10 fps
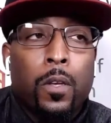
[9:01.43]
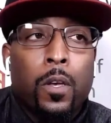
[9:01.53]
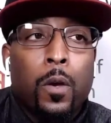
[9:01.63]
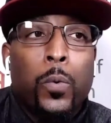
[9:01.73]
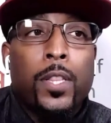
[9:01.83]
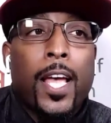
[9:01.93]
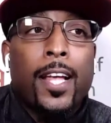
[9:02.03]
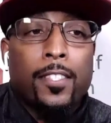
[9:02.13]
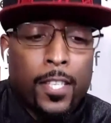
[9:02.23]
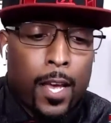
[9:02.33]
With that
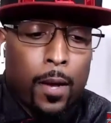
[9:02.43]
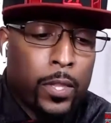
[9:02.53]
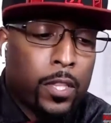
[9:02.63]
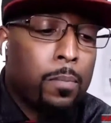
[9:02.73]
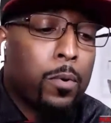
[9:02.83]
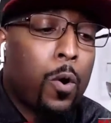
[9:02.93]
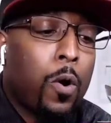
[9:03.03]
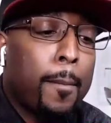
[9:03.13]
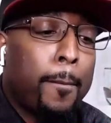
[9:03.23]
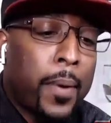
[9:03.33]
said, with them
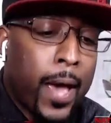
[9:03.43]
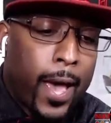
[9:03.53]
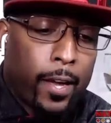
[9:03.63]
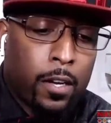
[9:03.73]
going back,